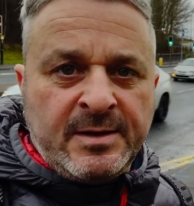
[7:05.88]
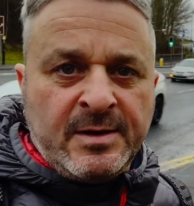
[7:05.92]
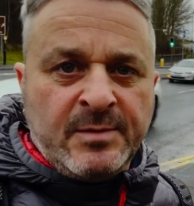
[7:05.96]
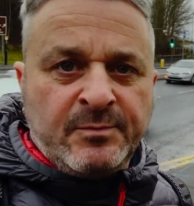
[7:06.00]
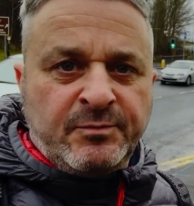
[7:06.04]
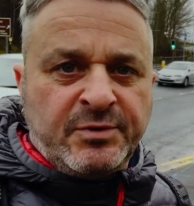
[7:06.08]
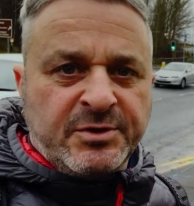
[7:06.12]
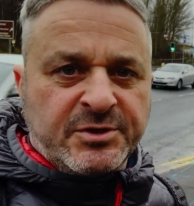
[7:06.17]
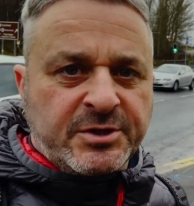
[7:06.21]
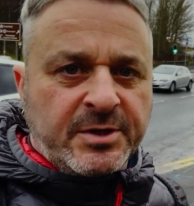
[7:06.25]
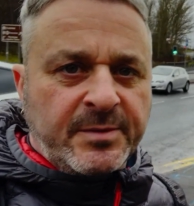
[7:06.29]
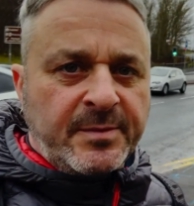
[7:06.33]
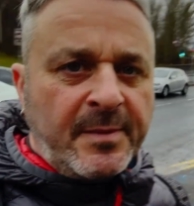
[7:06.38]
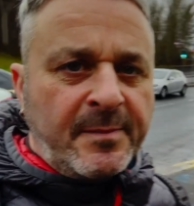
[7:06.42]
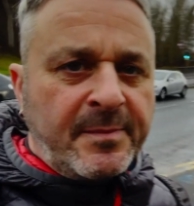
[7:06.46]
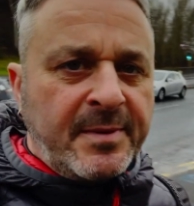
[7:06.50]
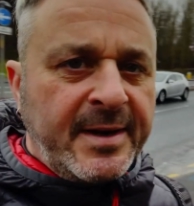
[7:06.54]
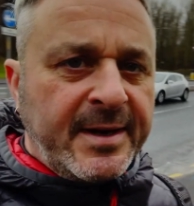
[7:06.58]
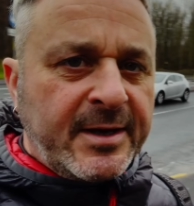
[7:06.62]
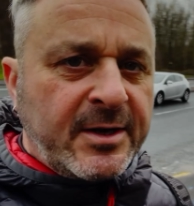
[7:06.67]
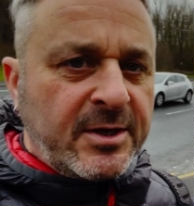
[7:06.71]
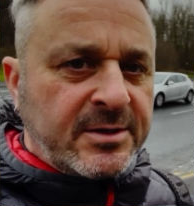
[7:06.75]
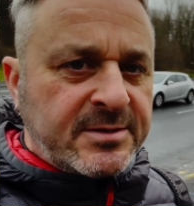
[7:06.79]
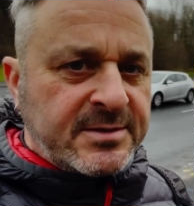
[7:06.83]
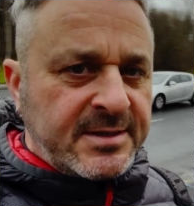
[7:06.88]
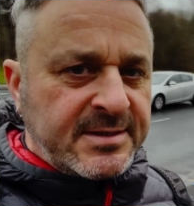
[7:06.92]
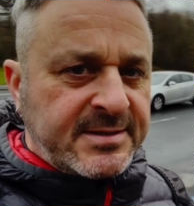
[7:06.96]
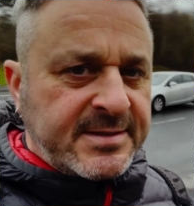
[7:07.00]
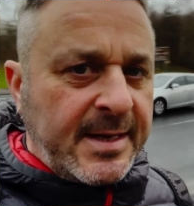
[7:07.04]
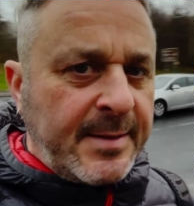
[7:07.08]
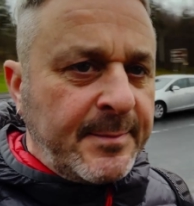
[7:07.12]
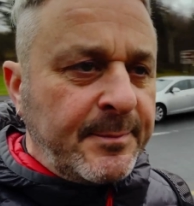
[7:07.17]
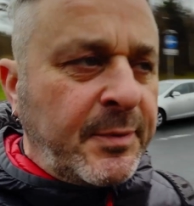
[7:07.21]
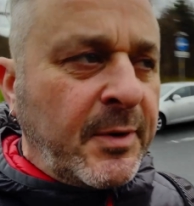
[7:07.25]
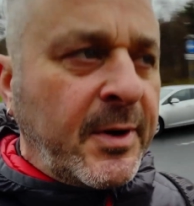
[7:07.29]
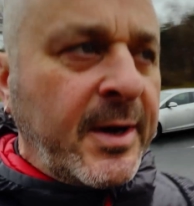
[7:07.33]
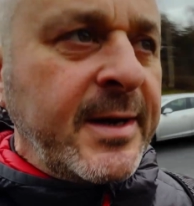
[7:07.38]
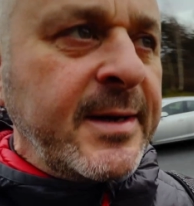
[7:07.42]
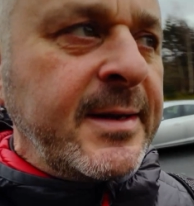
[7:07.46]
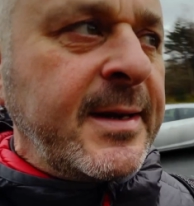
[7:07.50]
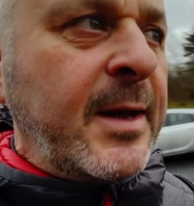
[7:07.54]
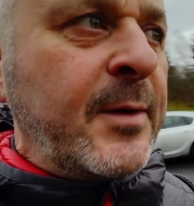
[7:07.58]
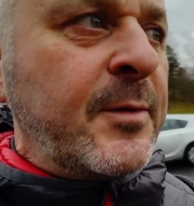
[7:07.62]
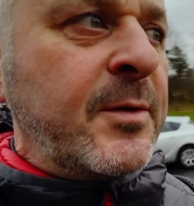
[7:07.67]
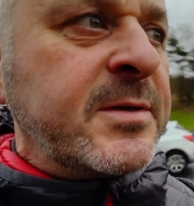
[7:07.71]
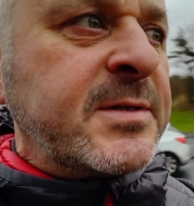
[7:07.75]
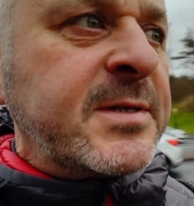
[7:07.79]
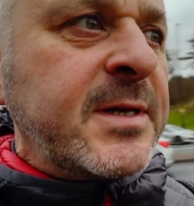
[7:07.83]
presumably because at some point
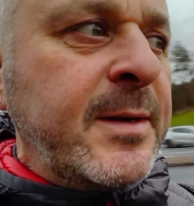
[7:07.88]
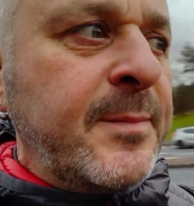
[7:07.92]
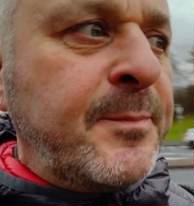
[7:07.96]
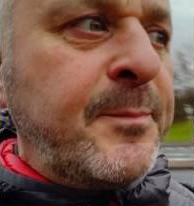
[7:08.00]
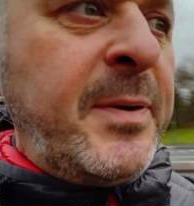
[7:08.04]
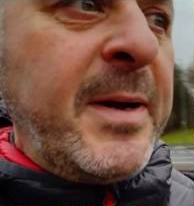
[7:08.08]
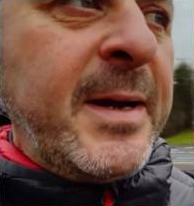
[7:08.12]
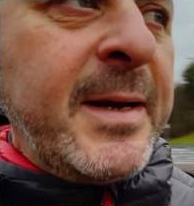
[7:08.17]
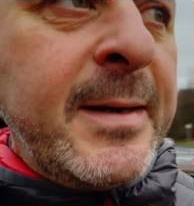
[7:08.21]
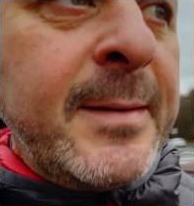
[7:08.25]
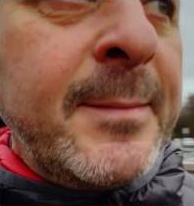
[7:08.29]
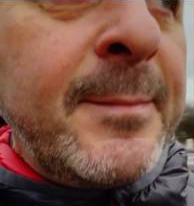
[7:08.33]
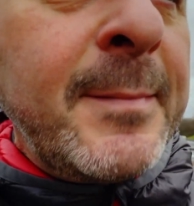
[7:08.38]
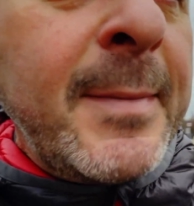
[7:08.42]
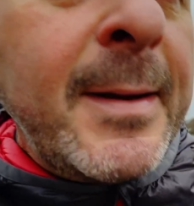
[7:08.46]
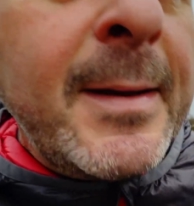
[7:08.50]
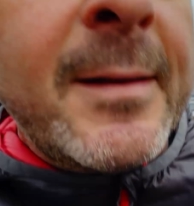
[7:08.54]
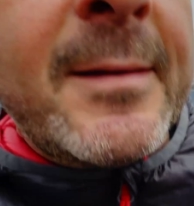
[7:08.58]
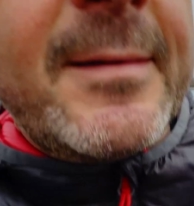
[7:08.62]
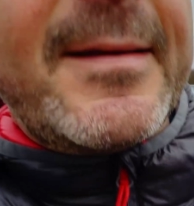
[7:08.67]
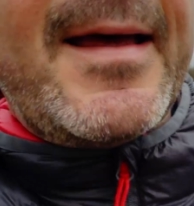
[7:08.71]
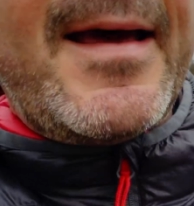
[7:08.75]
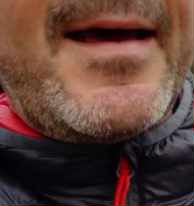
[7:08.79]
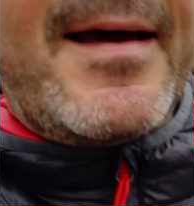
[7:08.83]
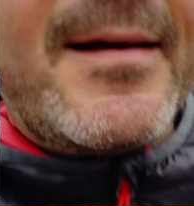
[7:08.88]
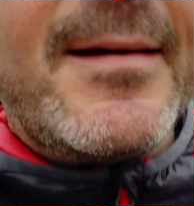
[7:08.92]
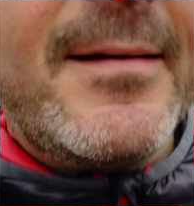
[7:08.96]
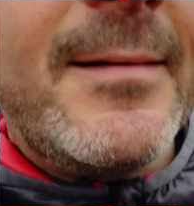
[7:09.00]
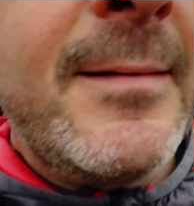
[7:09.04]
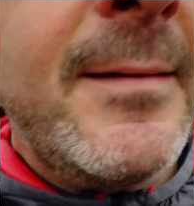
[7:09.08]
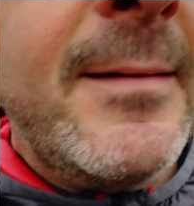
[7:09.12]
there was a pin mill there.